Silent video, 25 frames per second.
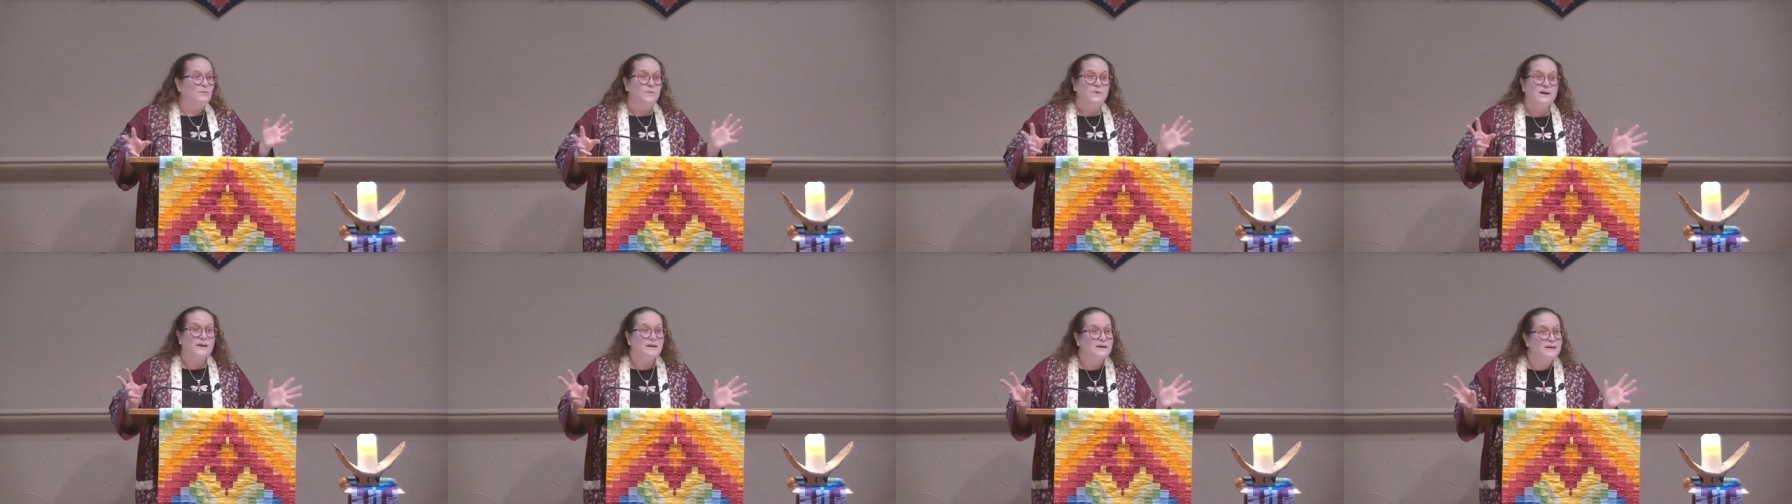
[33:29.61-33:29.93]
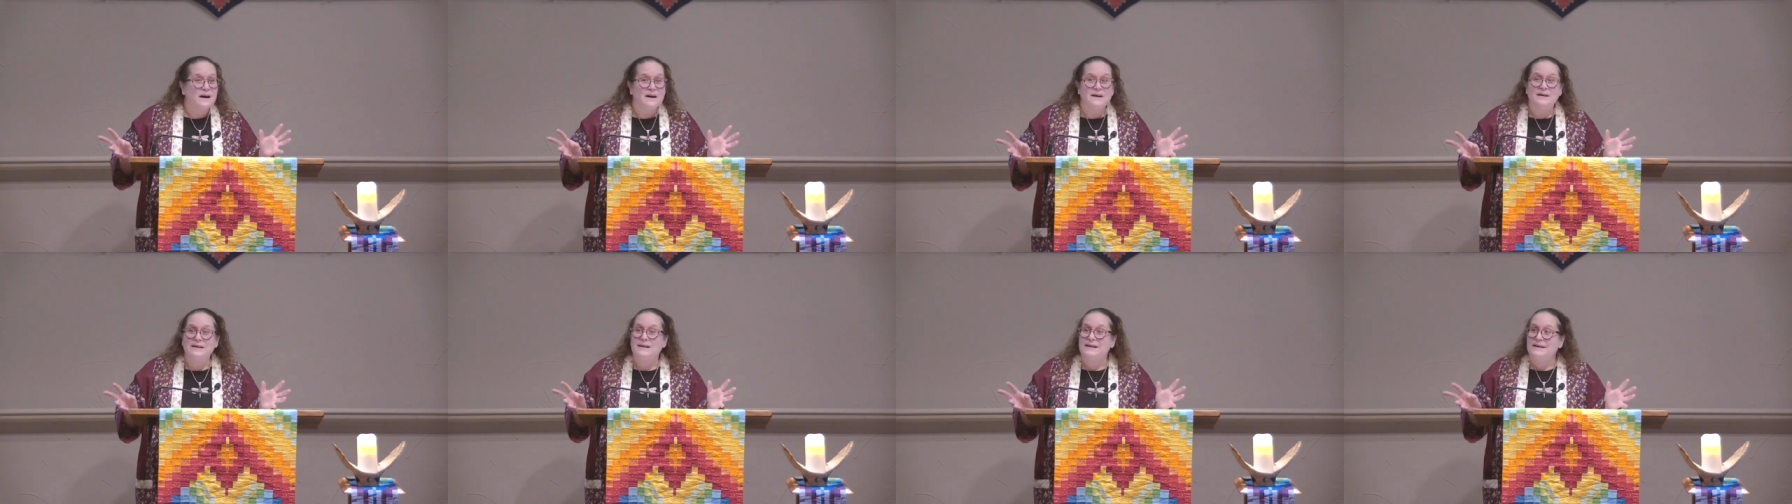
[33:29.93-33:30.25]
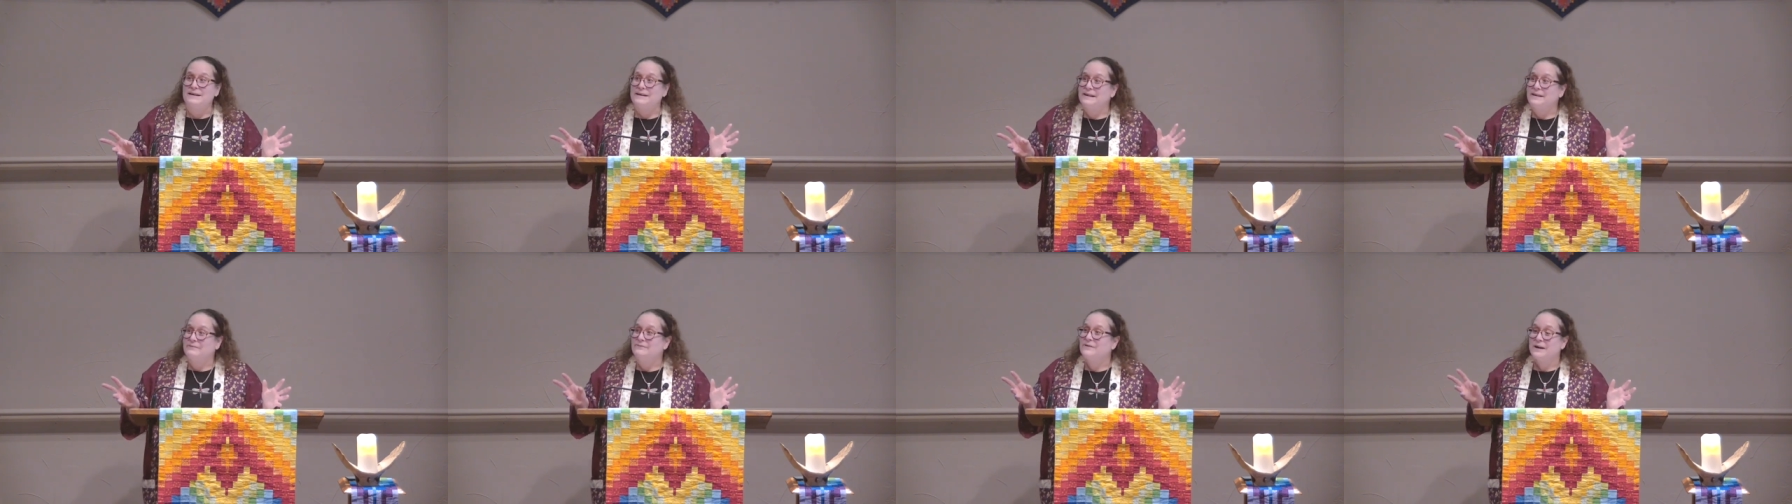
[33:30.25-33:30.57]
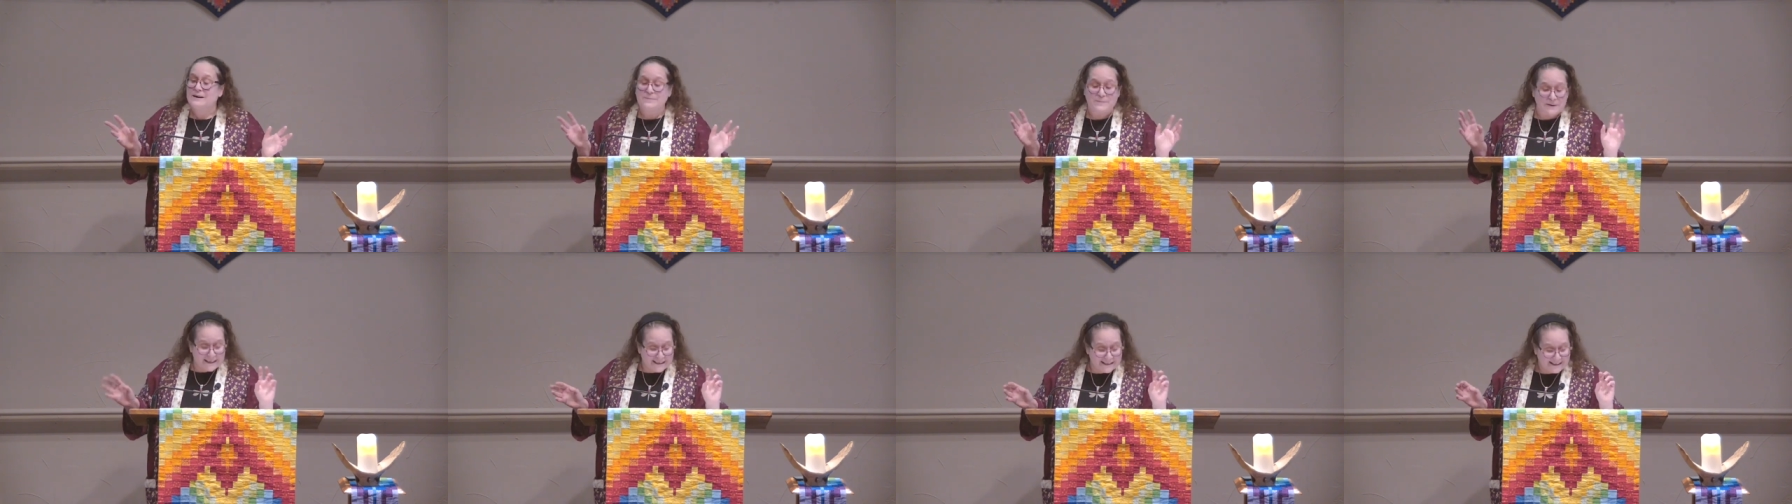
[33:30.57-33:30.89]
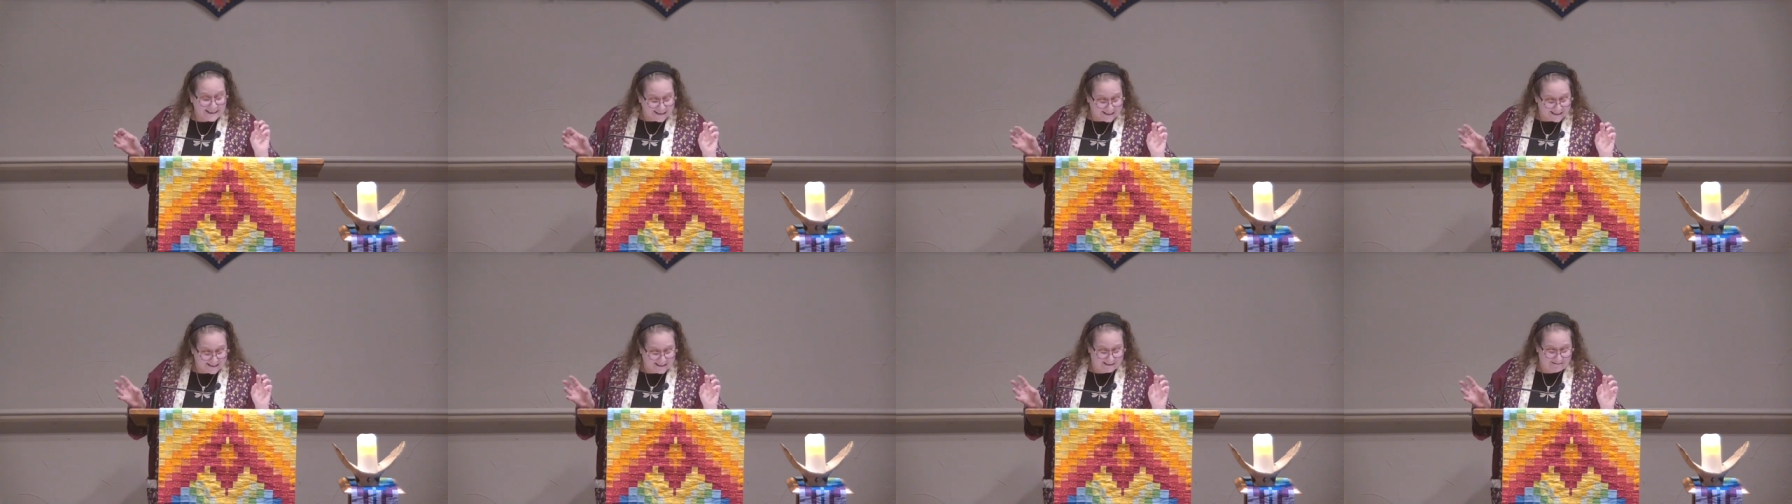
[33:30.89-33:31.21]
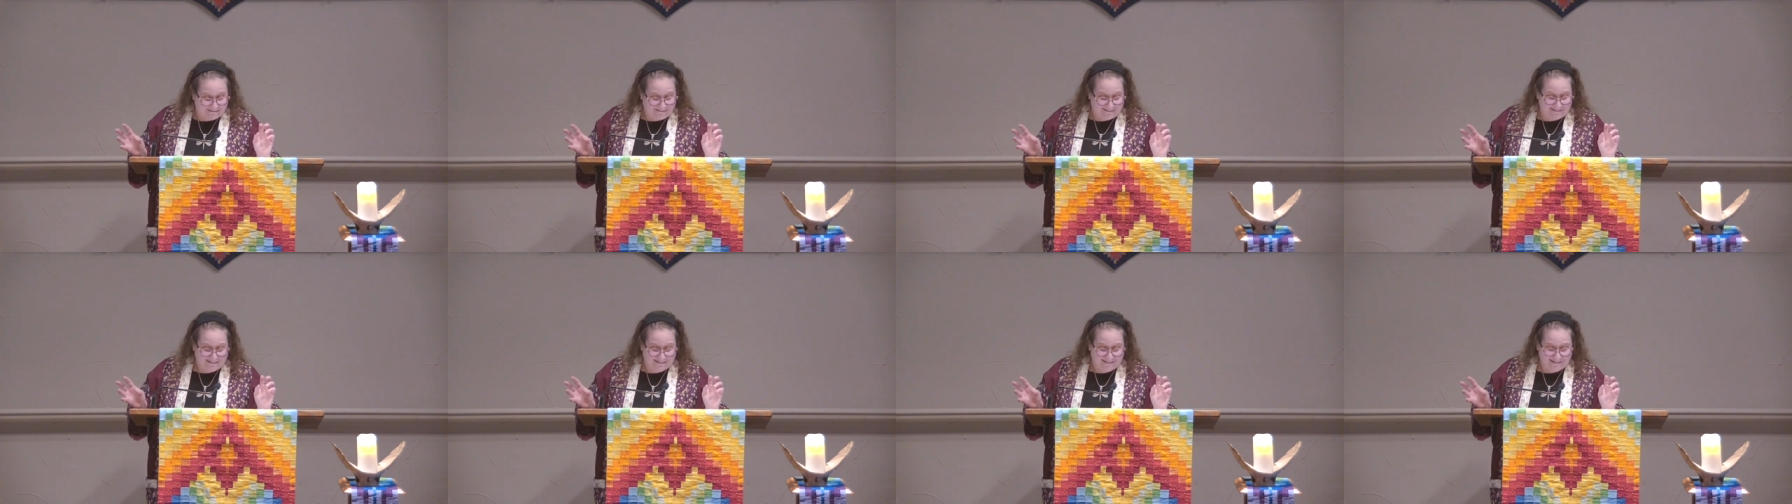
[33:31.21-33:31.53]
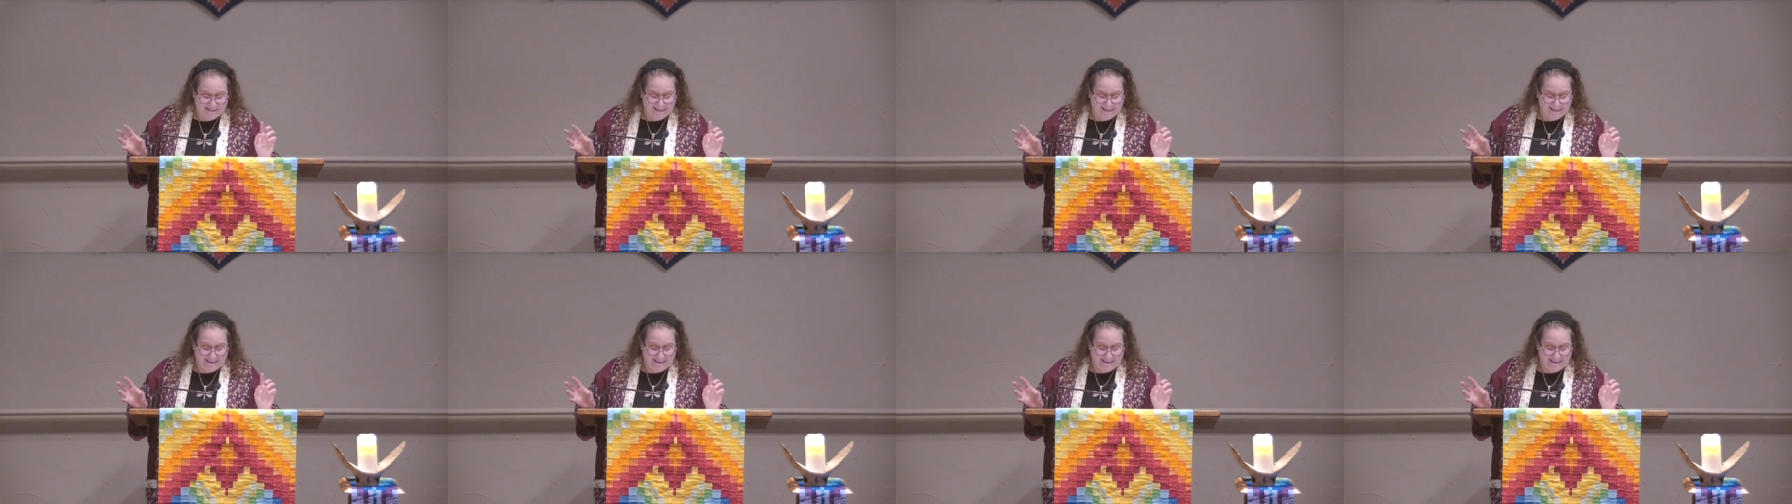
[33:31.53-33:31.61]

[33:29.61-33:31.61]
really aren't any of our business,